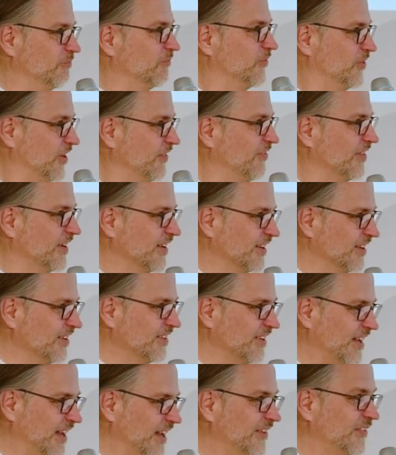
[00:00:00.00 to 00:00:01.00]
difficult.
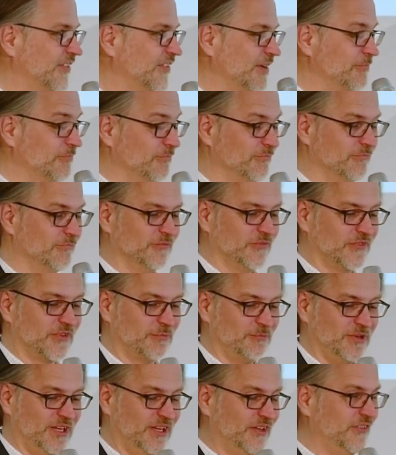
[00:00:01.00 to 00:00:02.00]
It has some
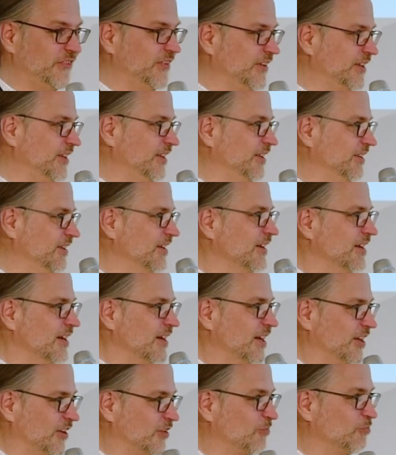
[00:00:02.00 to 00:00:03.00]
easy
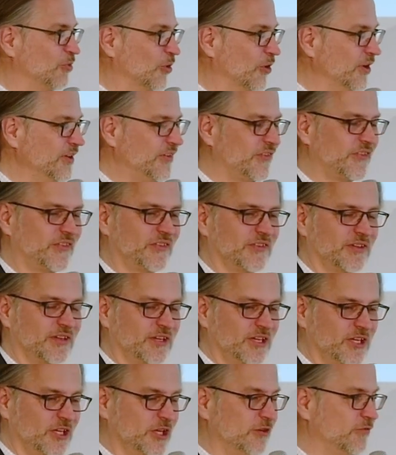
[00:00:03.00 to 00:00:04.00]
exploits
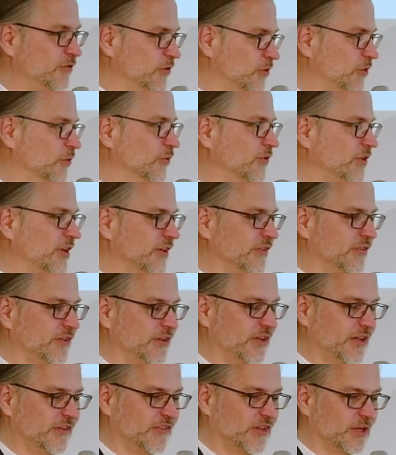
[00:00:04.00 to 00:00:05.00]
if you don't test
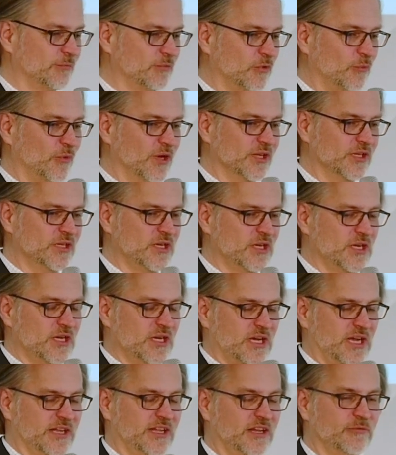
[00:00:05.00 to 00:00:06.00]
it. That's number one.
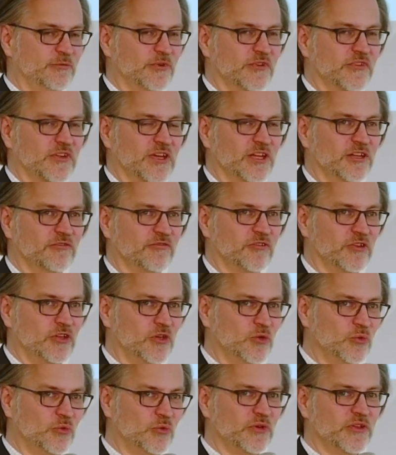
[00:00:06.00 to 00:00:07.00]
And then what's kind of
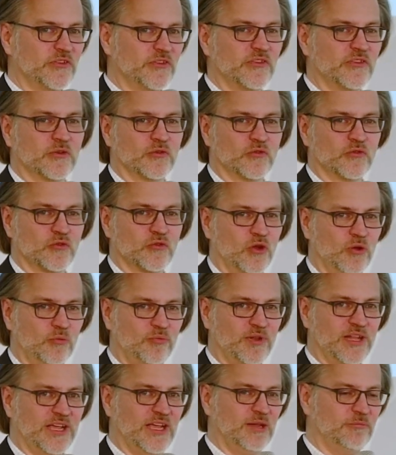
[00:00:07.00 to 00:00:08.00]
new is the control
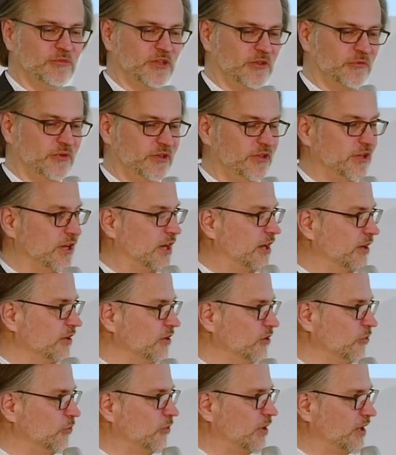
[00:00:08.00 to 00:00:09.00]
plane between the
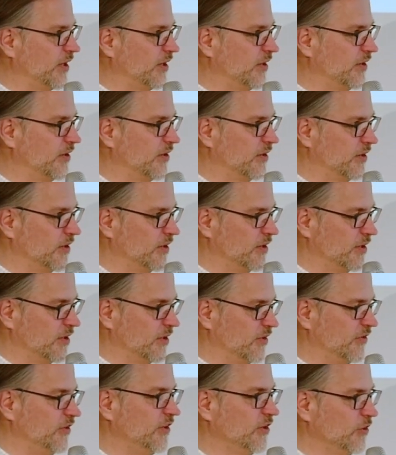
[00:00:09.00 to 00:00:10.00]
RU and the
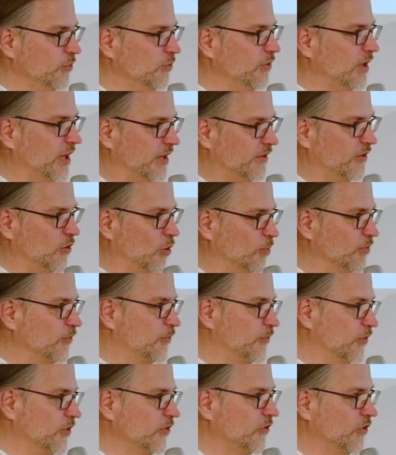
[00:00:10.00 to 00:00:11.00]
DU, like the open
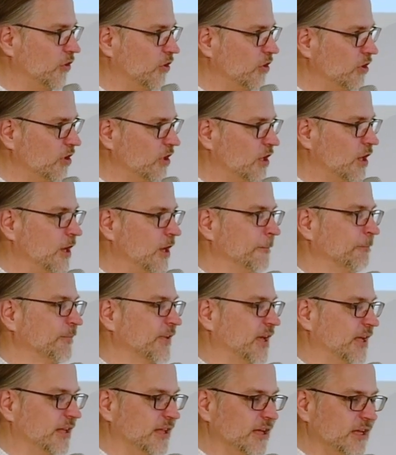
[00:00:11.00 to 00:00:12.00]
front hall.
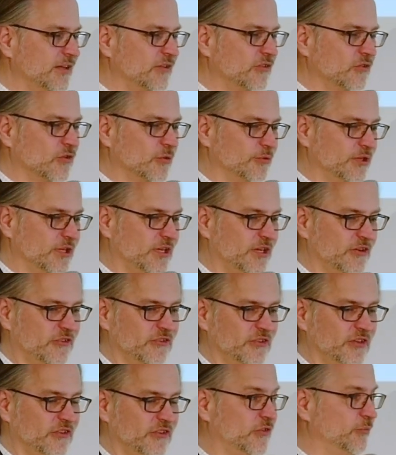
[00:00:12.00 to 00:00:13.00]
And that
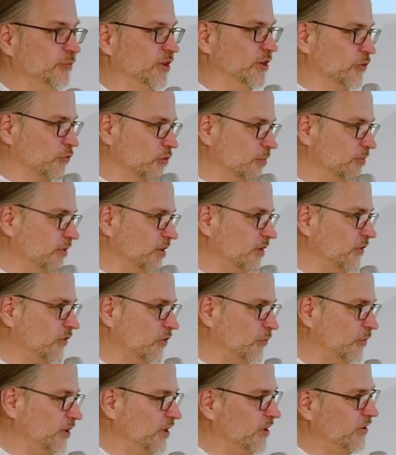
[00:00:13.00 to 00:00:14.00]
communication needs to be encrypted, so
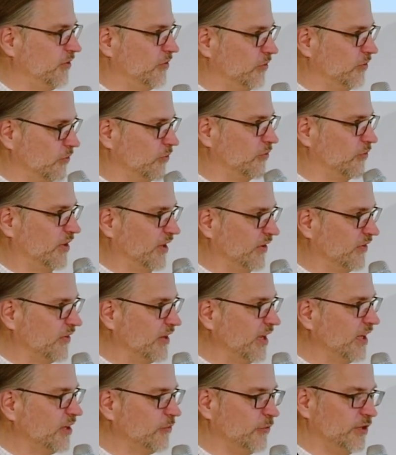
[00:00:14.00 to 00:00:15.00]
we need to test
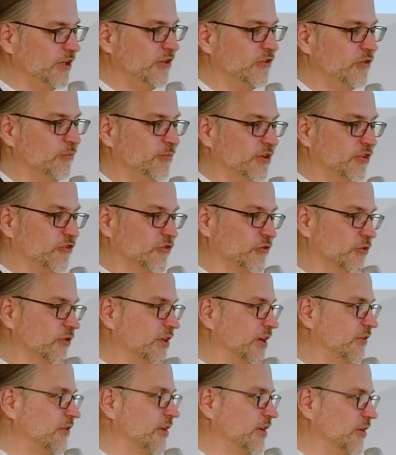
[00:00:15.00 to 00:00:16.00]
that. We need to make sure
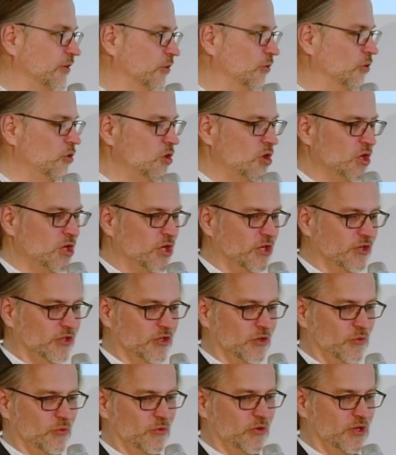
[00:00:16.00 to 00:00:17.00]
there are
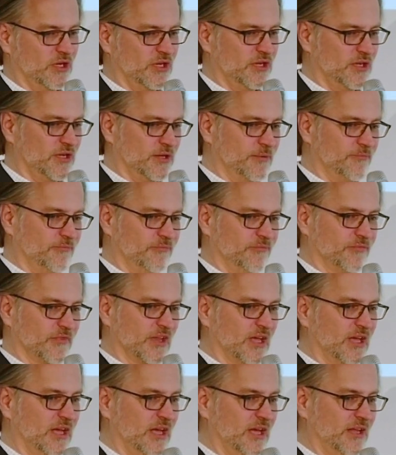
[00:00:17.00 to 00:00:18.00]
no
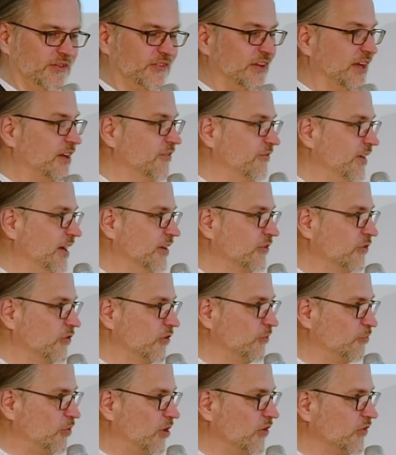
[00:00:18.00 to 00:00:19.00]
attack
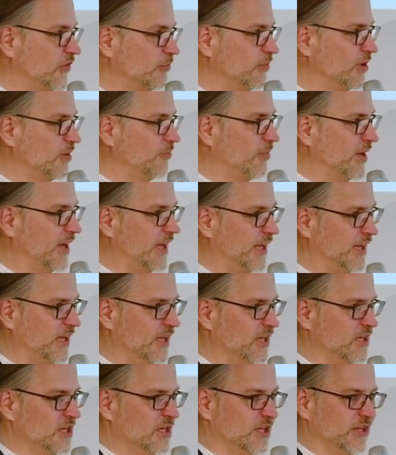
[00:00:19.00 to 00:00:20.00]
vectors possible by
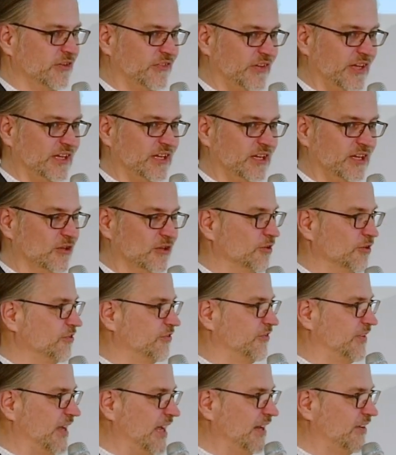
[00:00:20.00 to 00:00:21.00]
sending a lot
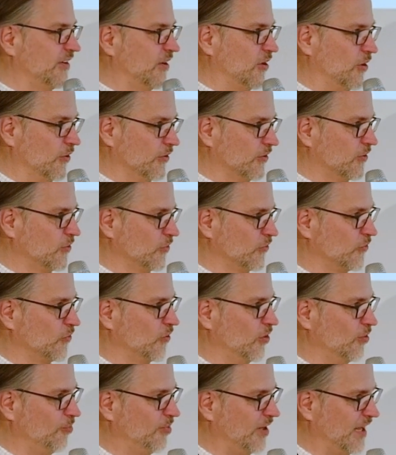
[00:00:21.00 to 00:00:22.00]
of data on the
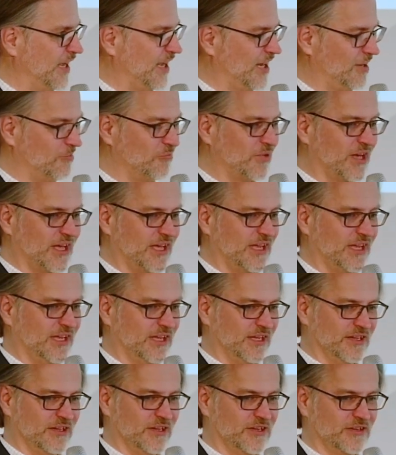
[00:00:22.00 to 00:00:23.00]
control plane,
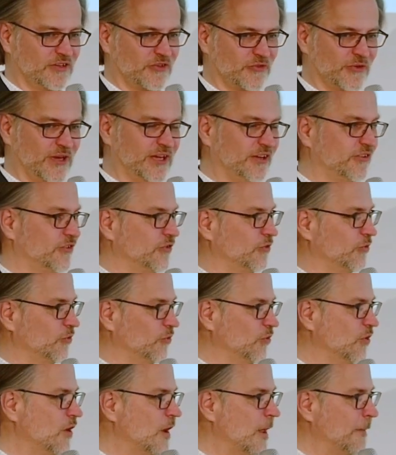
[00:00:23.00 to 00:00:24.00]
by trying to